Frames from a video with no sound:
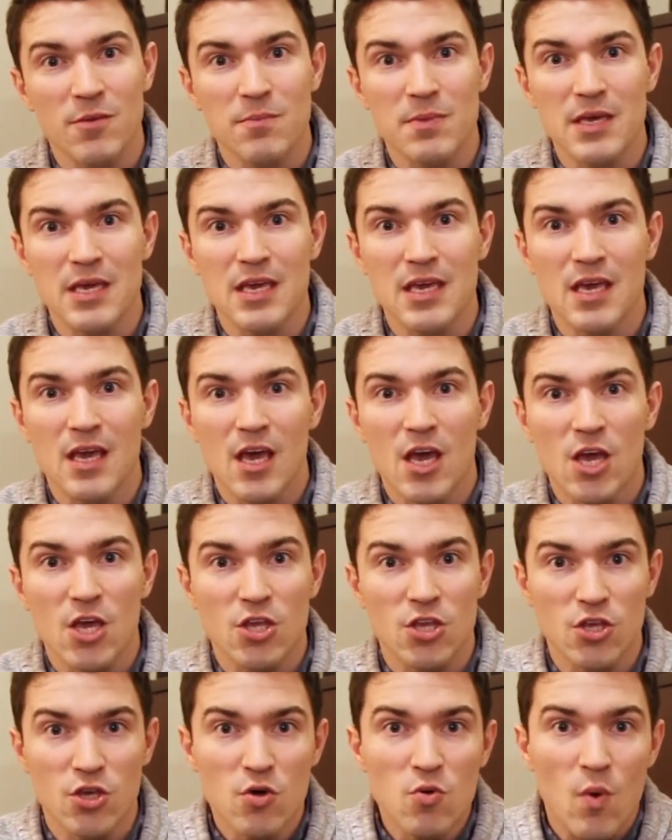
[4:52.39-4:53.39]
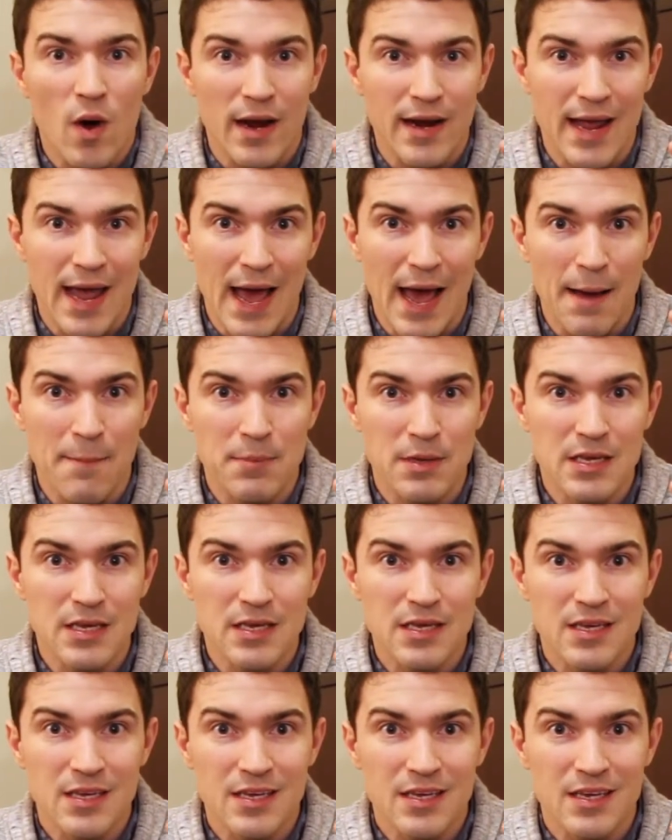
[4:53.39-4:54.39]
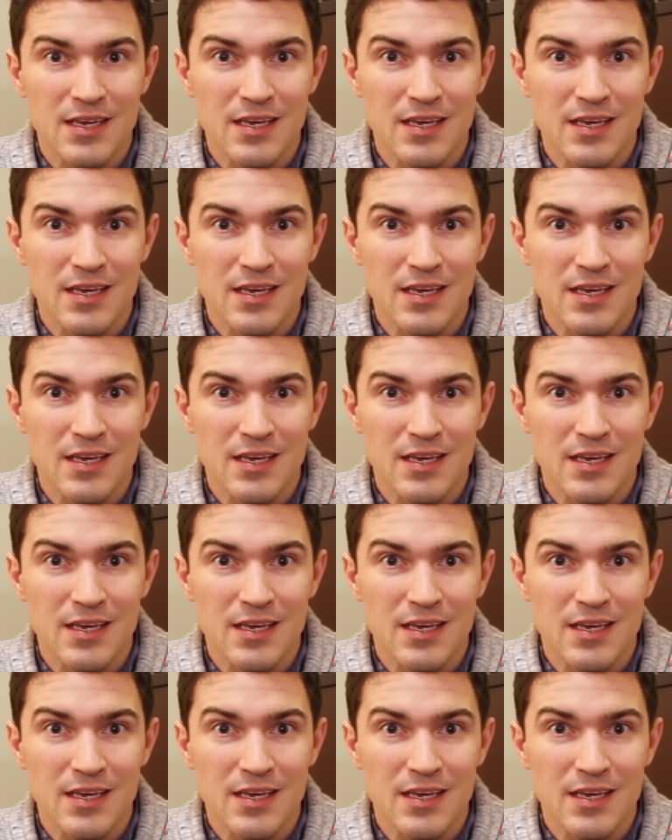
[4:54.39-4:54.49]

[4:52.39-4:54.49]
to be you unhappy